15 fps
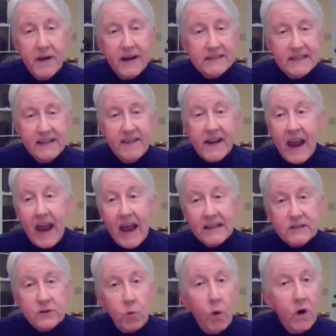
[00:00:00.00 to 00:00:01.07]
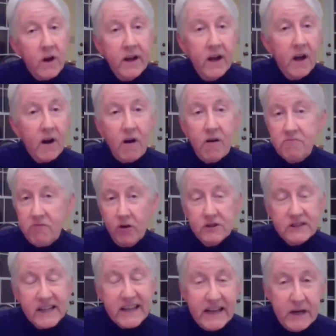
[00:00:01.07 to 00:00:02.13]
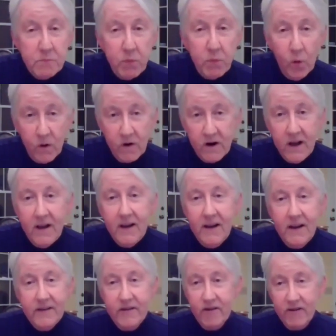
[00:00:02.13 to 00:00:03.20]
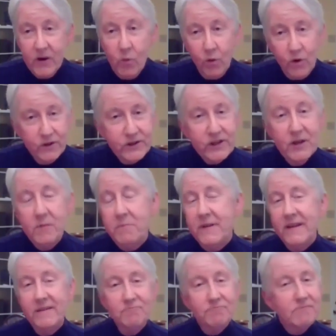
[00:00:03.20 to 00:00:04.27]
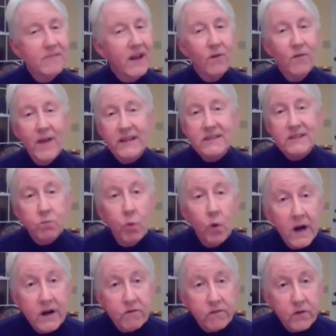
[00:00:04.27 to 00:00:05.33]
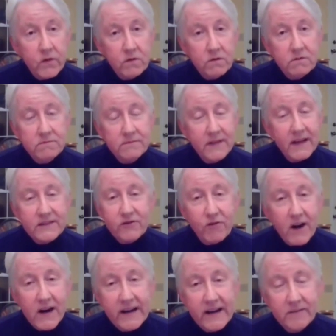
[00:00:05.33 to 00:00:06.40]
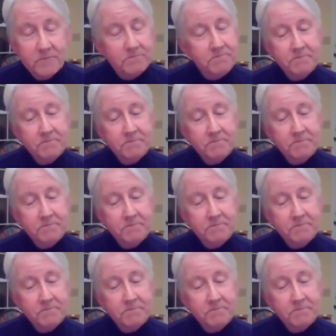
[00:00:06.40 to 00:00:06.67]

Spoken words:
and I see the cats walking across the keyboard during worship, and that's wonderful. That's great.